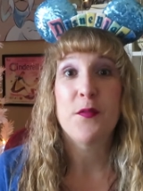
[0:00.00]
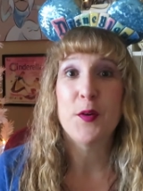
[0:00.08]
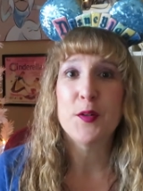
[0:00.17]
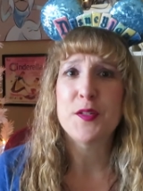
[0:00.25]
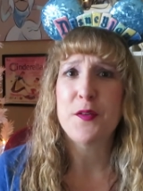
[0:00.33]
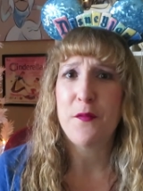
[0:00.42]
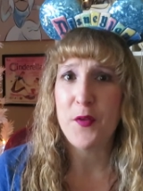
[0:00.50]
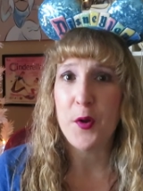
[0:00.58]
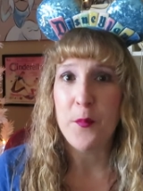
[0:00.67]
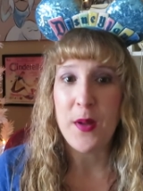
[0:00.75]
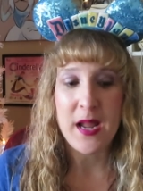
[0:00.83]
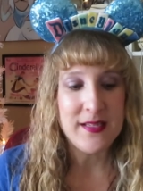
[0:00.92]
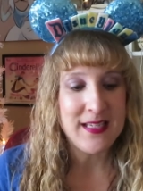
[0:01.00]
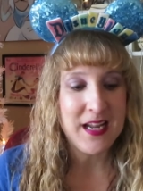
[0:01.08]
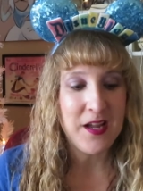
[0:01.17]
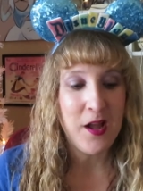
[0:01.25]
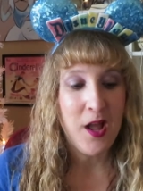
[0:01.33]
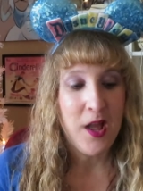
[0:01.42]
first film
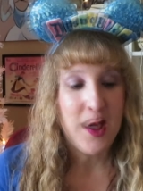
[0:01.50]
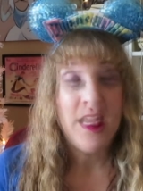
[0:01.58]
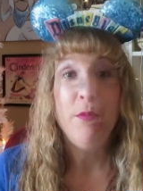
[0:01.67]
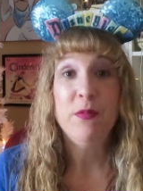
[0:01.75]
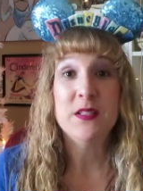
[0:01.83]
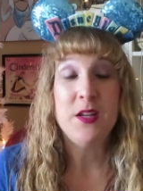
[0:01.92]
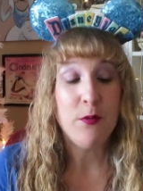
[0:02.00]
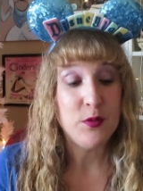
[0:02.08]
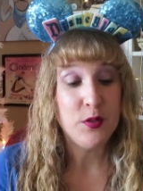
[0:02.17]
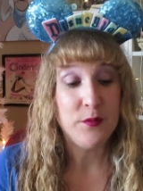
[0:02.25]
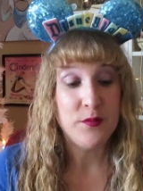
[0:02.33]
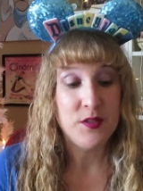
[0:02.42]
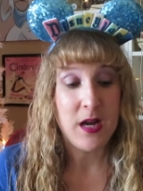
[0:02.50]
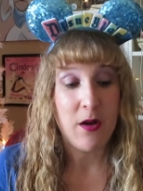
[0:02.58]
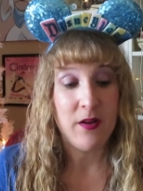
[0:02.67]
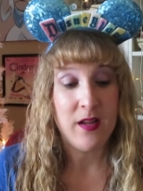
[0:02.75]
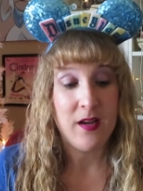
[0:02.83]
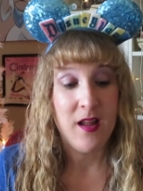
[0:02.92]
idea, and he was known to have
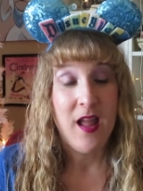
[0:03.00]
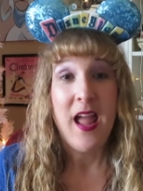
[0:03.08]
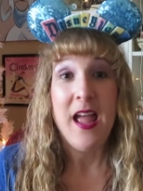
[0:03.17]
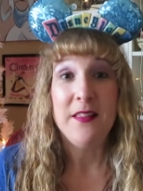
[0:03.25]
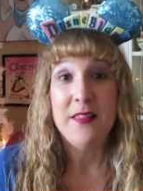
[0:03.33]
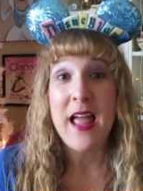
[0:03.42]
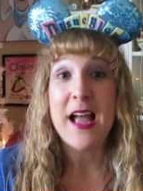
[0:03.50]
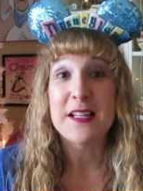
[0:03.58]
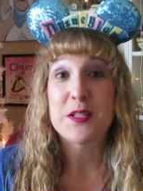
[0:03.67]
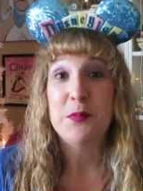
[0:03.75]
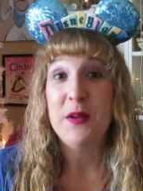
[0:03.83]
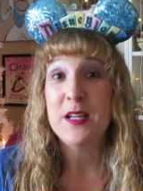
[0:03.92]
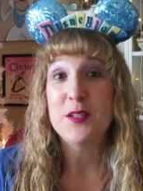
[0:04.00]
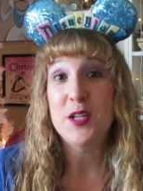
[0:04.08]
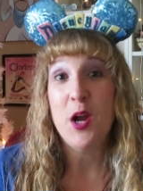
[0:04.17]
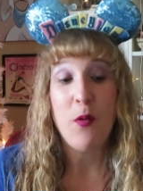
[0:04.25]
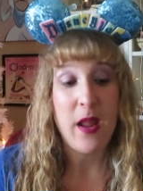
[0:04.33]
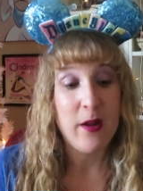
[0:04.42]
shouted, "At last, we can
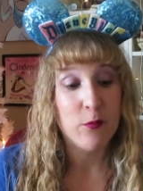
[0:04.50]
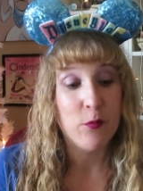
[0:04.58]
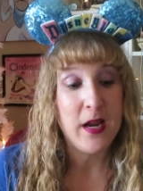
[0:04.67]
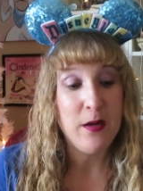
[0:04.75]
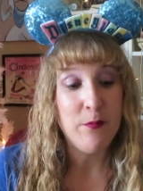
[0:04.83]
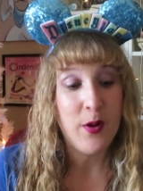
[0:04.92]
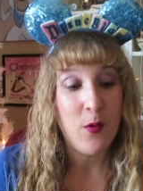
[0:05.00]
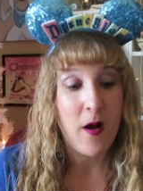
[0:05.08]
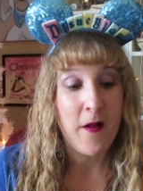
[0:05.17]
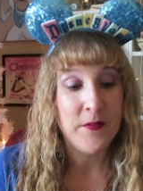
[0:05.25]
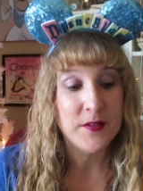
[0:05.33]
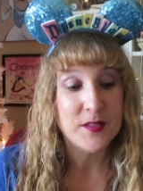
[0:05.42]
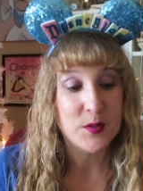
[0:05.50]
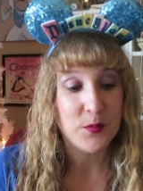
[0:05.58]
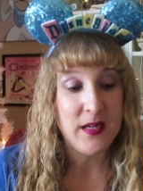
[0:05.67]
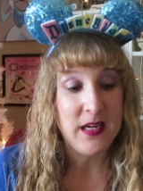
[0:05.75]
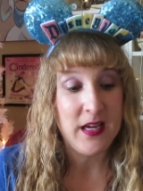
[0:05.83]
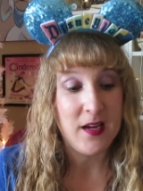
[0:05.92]
show a rainbow on the
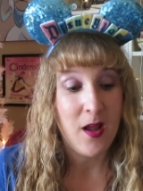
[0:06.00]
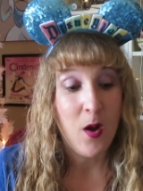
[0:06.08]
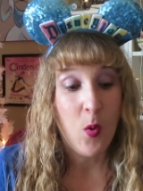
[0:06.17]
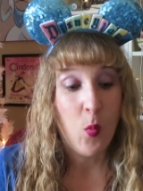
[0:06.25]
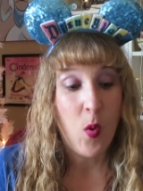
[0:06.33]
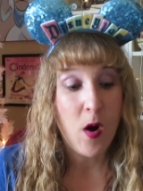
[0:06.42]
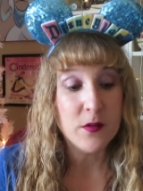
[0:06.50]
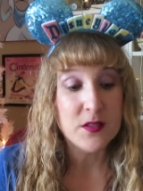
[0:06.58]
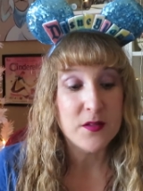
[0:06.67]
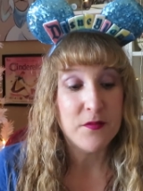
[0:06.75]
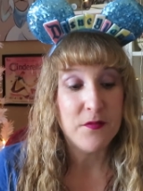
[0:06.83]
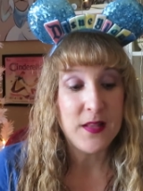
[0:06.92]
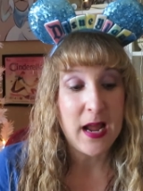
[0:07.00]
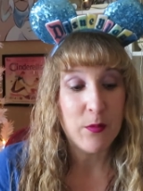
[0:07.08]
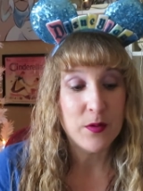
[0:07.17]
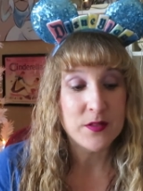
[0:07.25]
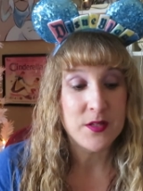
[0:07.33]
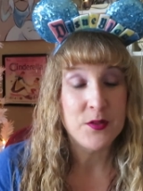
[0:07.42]
screen, Walt's
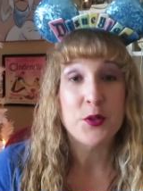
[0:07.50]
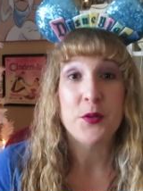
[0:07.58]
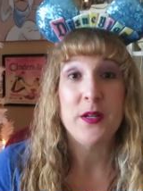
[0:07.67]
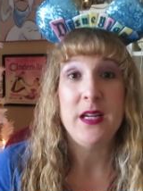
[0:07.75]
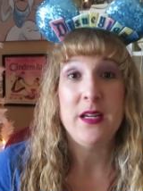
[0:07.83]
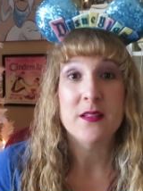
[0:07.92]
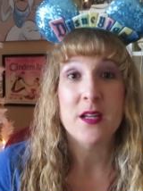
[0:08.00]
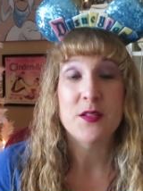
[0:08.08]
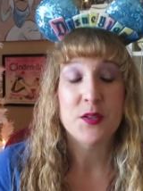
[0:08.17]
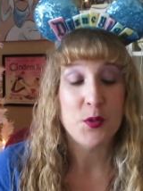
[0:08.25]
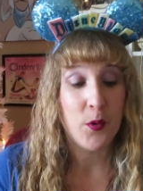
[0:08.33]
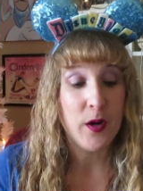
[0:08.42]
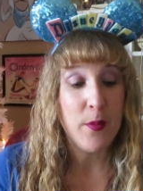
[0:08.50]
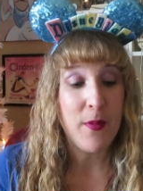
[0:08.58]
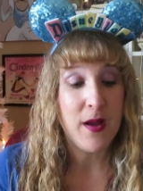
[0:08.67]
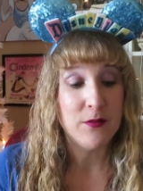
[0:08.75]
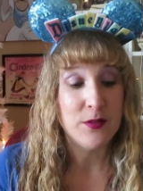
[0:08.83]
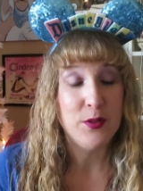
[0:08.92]
Flowers and Trees, a story
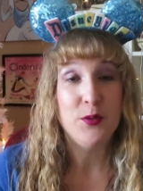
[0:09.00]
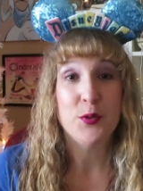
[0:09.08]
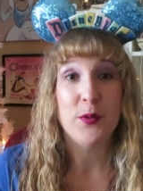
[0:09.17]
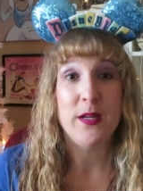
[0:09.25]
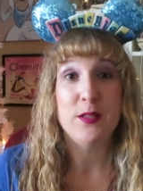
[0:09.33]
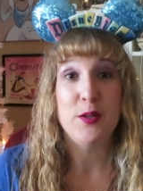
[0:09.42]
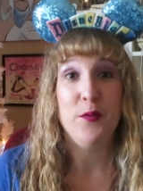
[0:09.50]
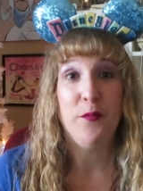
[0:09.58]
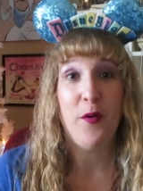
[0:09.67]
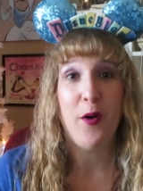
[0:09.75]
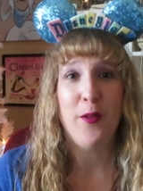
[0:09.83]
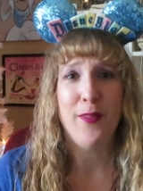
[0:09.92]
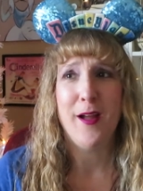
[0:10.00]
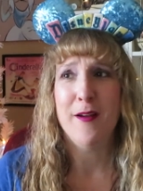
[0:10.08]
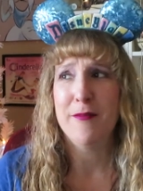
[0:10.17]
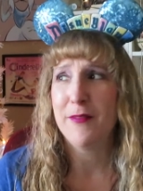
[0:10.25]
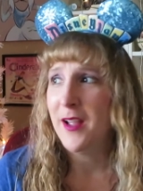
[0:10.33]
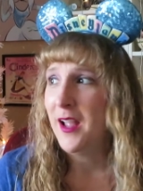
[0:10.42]
about two trees who fall in
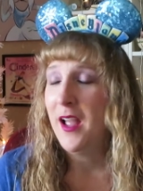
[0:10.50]
love."